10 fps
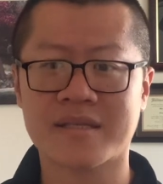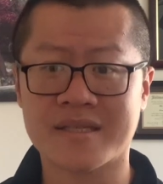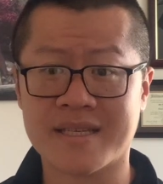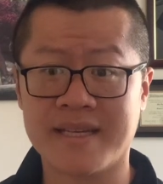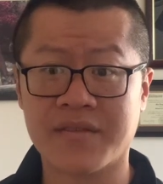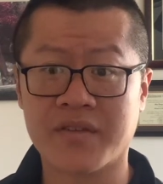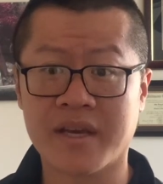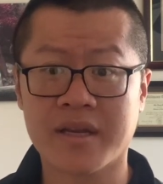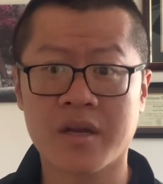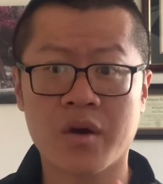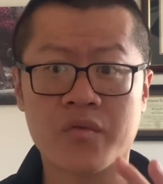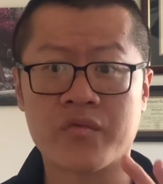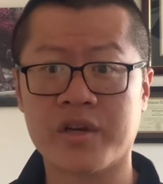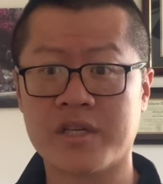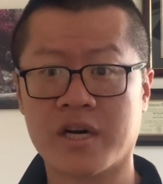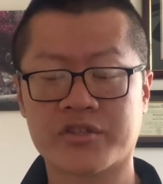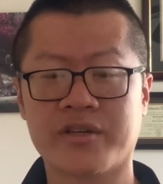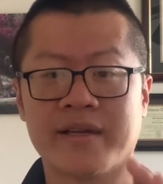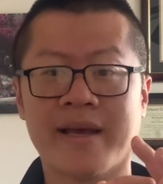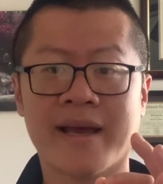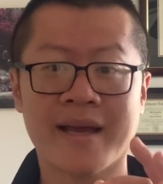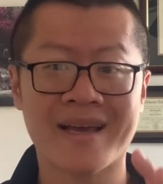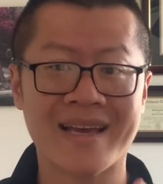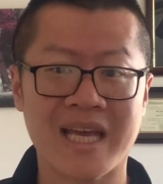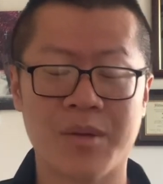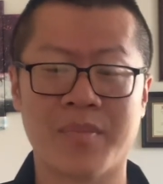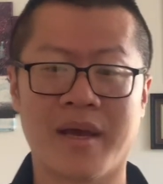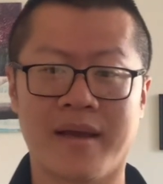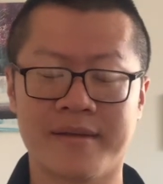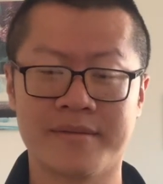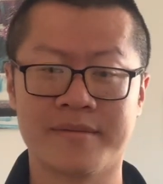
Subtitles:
significant reduction in pain.